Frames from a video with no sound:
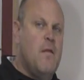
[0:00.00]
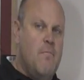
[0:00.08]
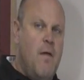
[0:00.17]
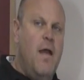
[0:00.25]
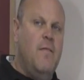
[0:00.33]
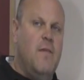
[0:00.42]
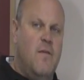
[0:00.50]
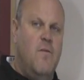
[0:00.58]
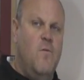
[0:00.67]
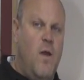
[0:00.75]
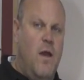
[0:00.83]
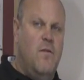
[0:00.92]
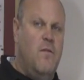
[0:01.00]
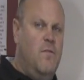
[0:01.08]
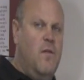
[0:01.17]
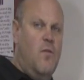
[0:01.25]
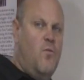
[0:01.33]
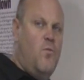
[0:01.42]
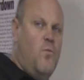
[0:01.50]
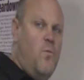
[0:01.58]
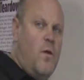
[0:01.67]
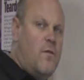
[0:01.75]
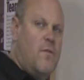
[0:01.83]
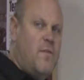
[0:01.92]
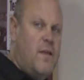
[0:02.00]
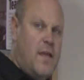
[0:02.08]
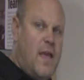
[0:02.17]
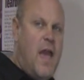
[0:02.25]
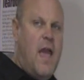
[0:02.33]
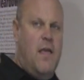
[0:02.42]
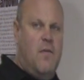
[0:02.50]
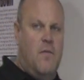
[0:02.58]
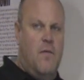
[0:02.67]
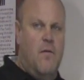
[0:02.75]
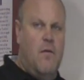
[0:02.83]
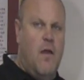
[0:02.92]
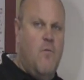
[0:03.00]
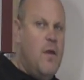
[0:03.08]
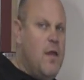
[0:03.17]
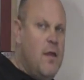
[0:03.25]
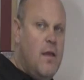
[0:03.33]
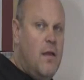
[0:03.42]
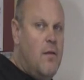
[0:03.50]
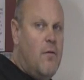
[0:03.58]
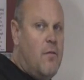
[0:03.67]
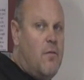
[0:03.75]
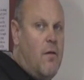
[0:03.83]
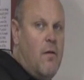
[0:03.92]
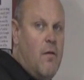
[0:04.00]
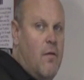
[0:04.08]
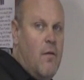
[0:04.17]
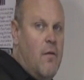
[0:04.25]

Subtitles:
In my situation, this wasn't the case. Okay, it's a